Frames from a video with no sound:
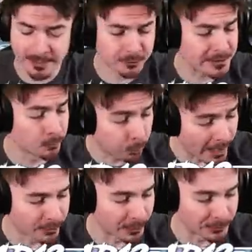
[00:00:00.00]
wondering
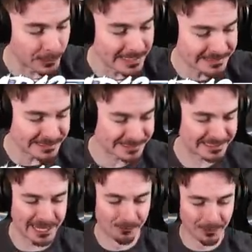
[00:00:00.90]
where we're racing today.